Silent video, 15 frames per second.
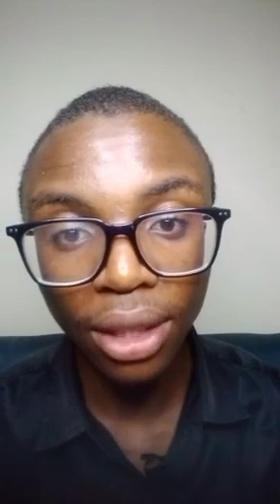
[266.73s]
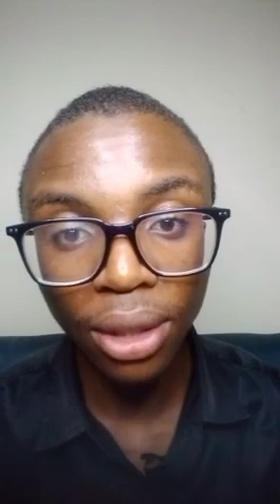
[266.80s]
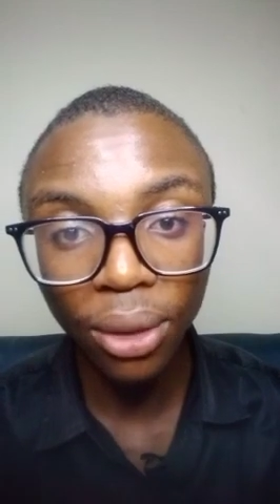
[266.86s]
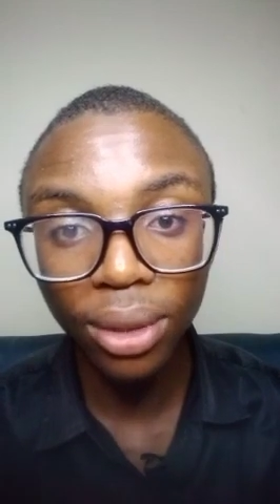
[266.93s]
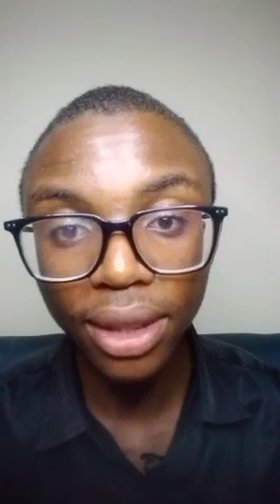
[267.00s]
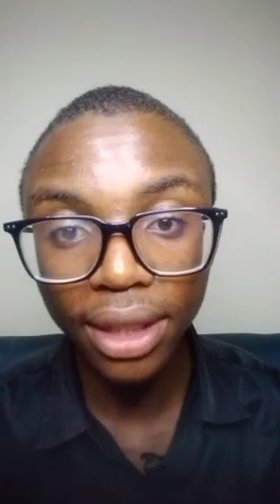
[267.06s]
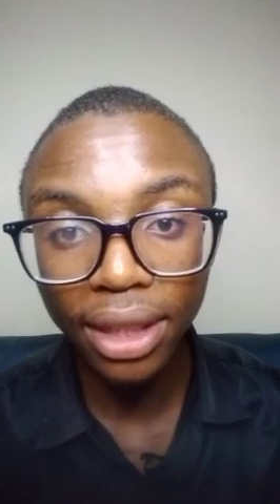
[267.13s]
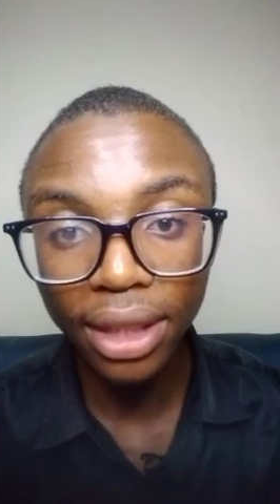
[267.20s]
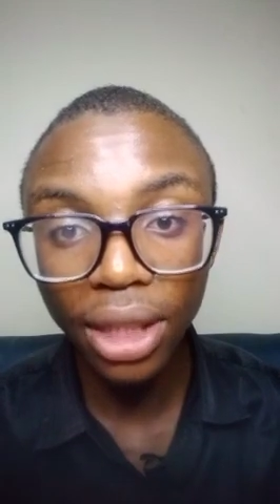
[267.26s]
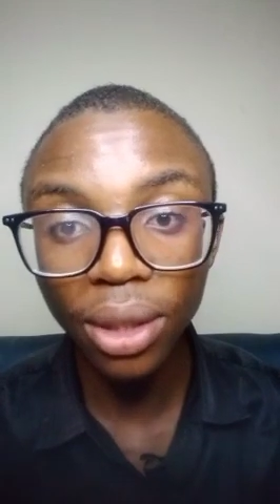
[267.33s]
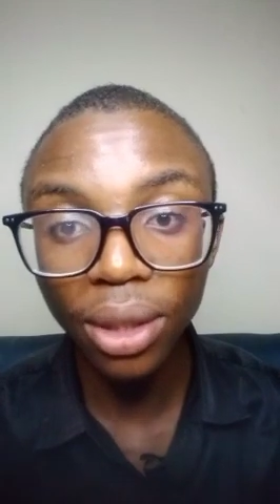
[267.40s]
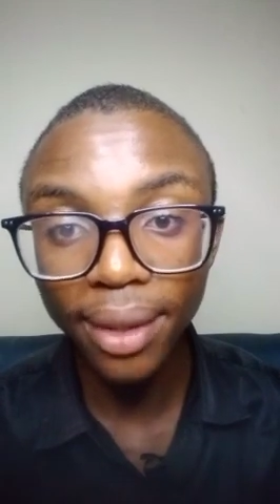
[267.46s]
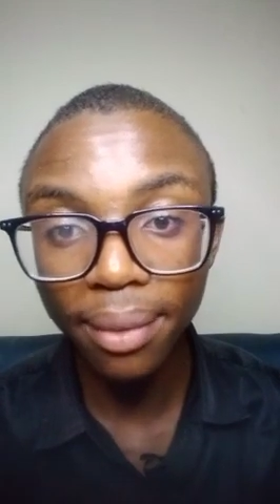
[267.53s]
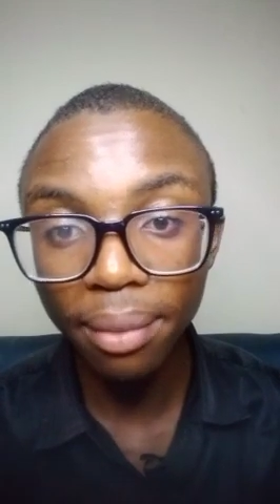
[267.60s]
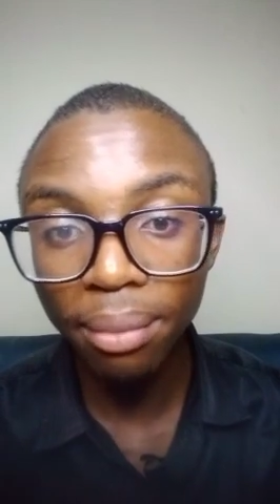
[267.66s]
consider your
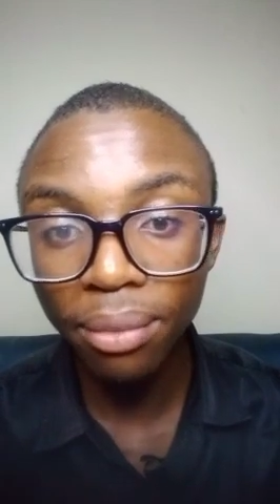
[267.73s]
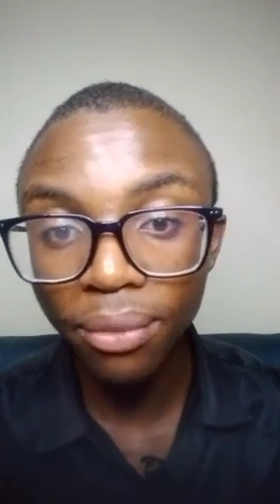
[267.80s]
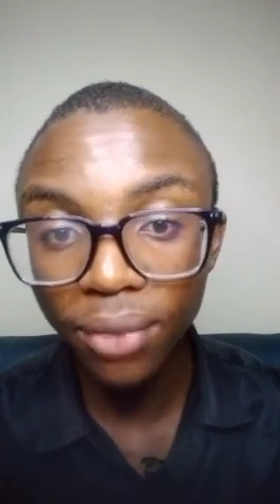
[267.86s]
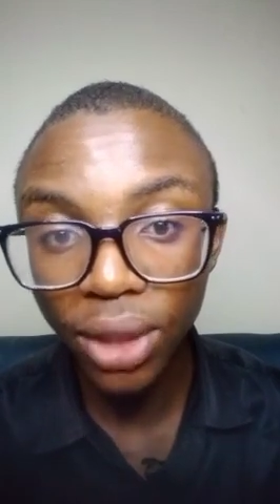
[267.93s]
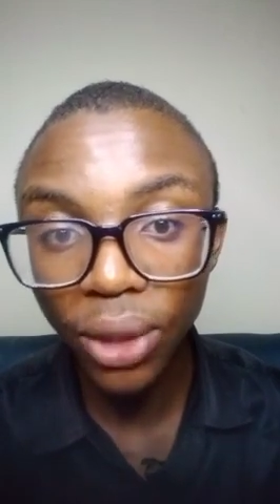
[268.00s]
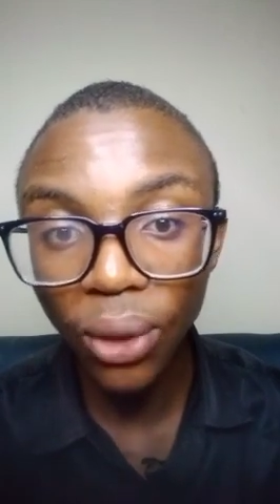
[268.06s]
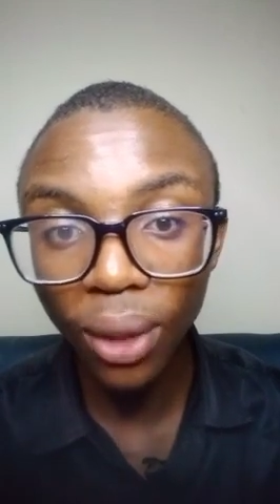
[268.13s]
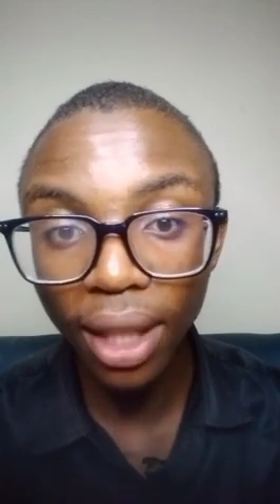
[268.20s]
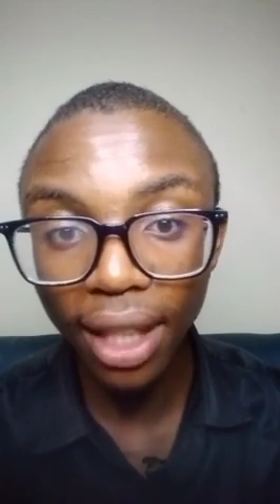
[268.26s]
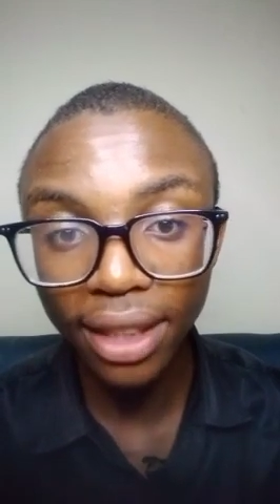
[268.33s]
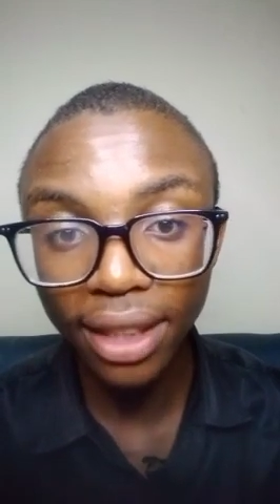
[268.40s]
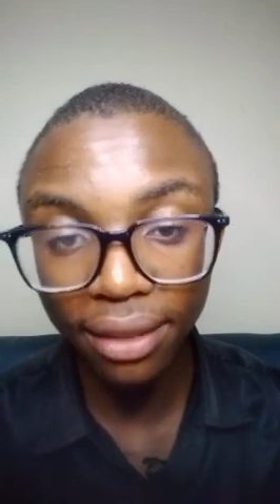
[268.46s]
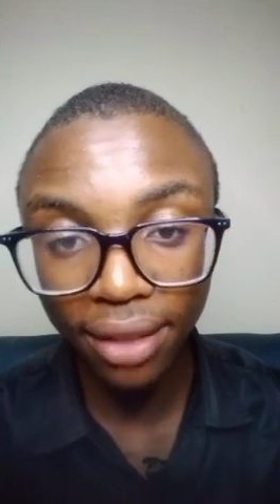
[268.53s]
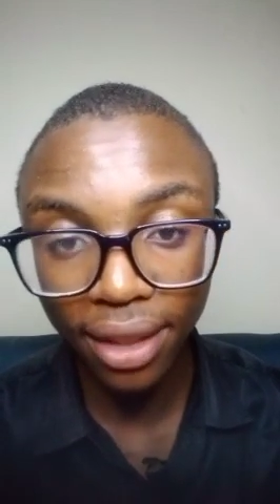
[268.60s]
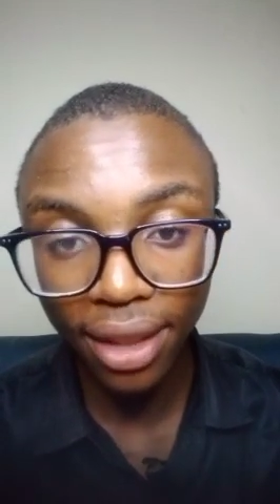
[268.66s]
physical
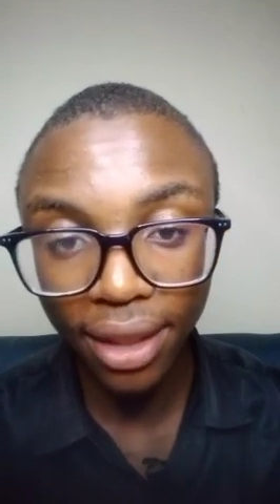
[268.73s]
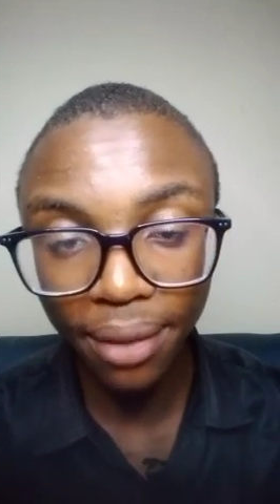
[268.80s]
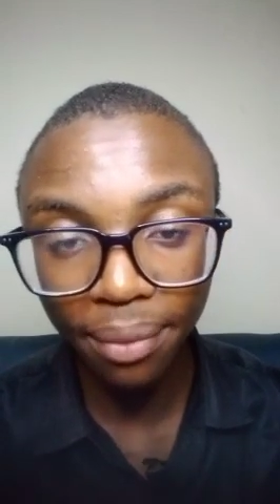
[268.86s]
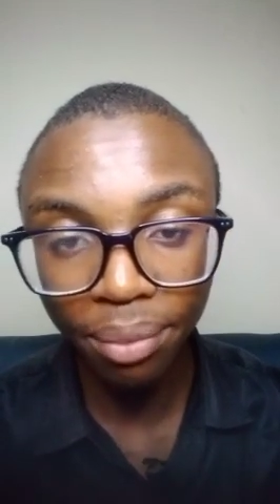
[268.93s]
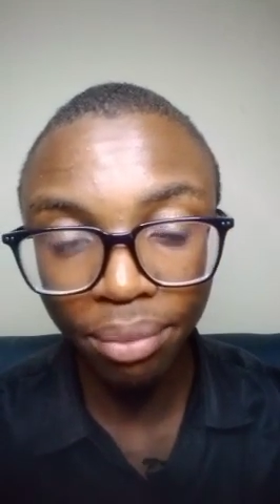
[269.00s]
activity.